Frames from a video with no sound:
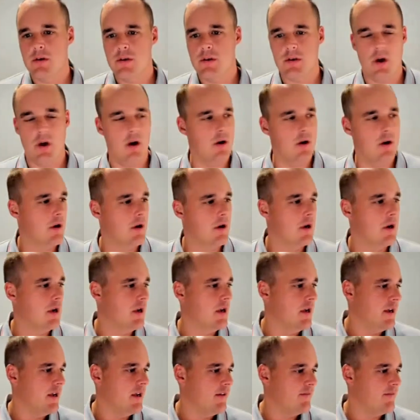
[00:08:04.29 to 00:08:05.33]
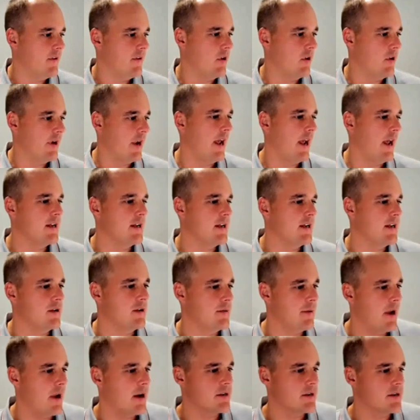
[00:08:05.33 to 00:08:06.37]
So very handy
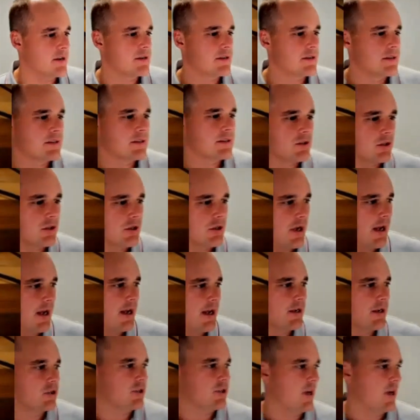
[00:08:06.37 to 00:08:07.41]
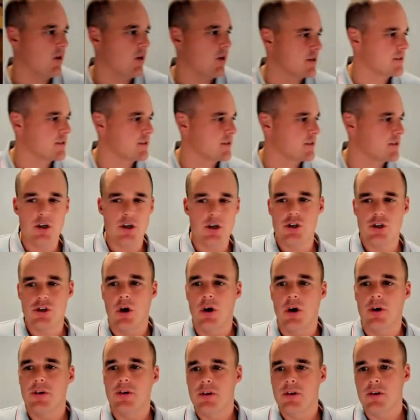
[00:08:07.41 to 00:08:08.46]
to be able to share a
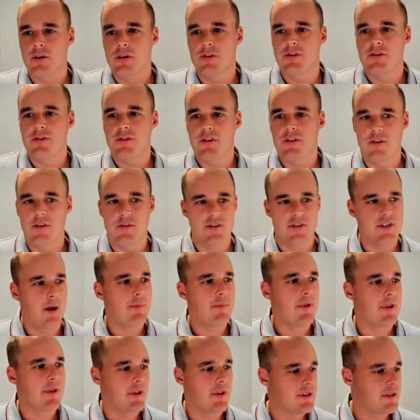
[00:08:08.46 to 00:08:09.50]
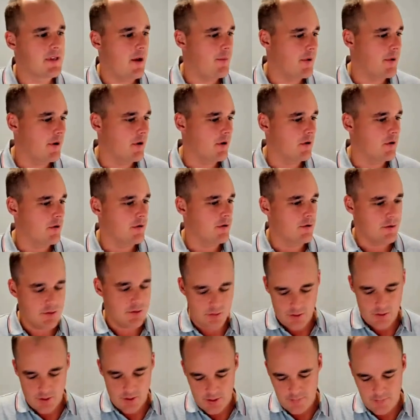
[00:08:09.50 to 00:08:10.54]
screenshot of something that's happening on your
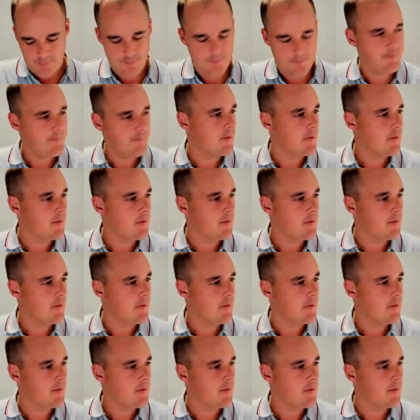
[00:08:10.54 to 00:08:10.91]
screen.